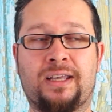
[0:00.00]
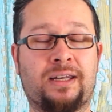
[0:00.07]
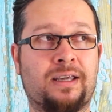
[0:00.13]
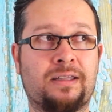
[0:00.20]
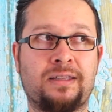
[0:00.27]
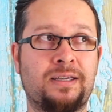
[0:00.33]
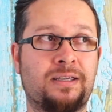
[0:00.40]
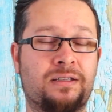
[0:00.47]
And
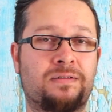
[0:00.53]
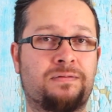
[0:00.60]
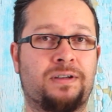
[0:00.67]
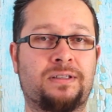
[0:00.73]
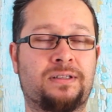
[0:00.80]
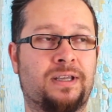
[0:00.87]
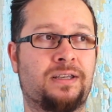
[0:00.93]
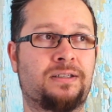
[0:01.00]
I think it's
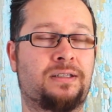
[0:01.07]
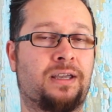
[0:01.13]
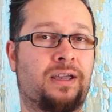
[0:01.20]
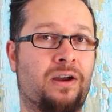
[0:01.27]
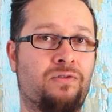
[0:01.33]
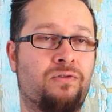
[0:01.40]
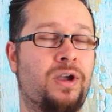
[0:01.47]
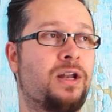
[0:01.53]
fantastic.
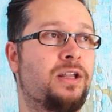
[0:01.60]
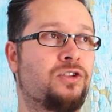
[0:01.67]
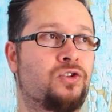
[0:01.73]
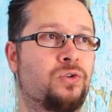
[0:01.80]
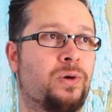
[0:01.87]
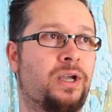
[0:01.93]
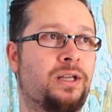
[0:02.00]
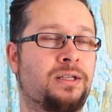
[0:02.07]
I really
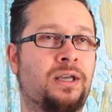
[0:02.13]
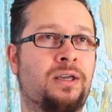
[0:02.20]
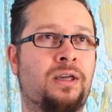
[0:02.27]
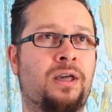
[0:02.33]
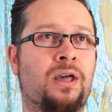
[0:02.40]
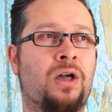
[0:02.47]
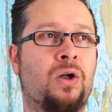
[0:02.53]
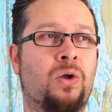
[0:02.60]
enjoyed
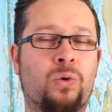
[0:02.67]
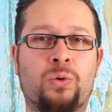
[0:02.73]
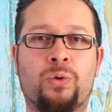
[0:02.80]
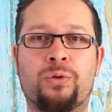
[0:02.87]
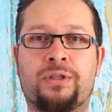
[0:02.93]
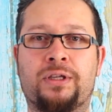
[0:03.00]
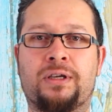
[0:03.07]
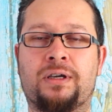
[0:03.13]

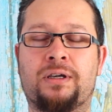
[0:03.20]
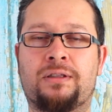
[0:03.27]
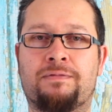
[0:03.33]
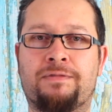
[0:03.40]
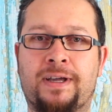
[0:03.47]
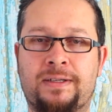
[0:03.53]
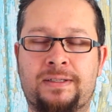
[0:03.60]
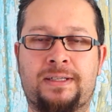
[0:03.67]
all the
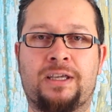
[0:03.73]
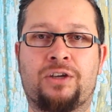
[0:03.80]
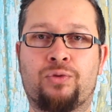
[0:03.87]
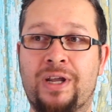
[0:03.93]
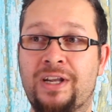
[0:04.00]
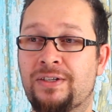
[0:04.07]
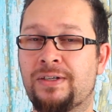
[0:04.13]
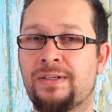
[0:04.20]
fantasy
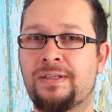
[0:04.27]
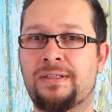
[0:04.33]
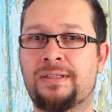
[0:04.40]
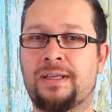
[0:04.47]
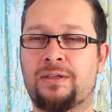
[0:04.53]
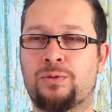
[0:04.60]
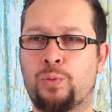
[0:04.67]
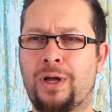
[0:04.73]
creatures
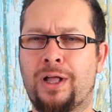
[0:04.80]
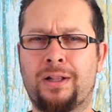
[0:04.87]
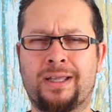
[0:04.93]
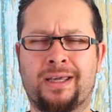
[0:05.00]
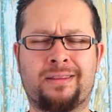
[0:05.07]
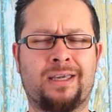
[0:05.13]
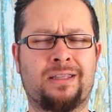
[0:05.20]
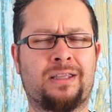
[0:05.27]
as well.
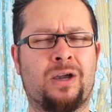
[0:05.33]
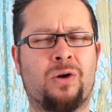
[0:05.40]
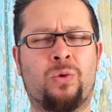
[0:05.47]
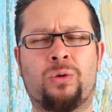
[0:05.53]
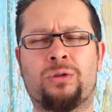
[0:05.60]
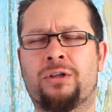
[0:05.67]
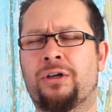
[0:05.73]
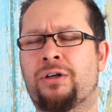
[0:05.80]
I think they
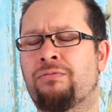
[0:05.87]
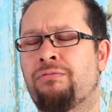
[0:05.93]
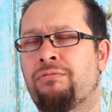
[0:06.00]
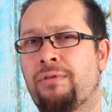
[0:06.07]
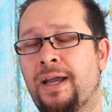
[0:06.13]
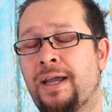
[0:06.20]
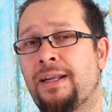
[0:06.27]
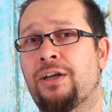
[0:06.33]
all look
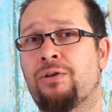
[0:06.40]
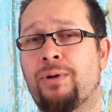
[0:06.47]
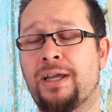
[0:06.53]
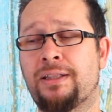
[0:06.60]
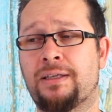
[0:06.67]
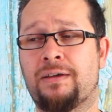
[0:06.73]
really great.